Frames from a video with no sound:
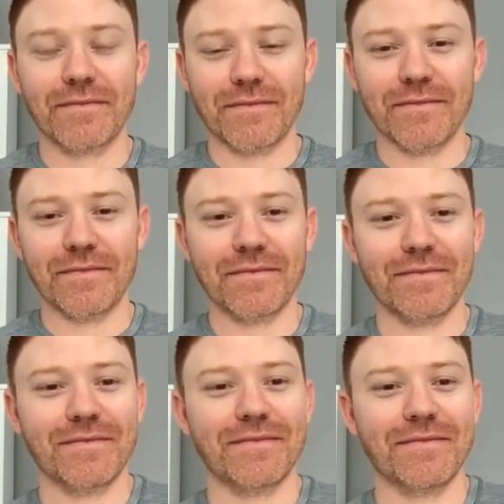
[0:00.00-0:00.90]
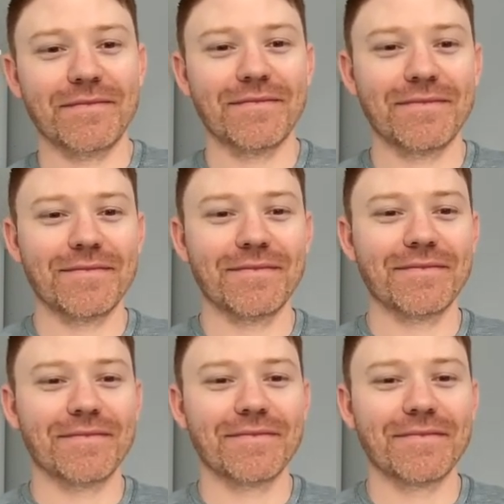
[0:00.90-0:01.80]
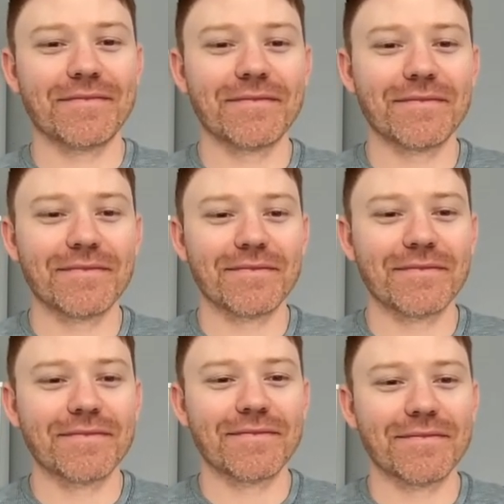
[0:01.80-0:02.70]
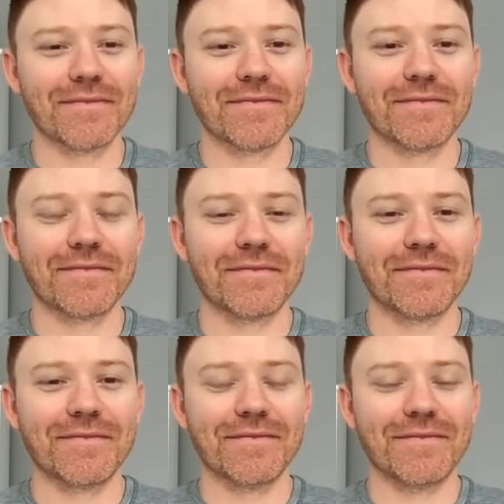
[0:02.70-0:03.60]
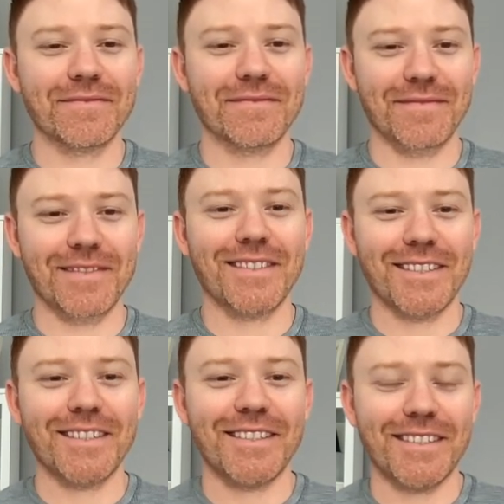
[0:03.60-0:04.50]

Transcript: (silent)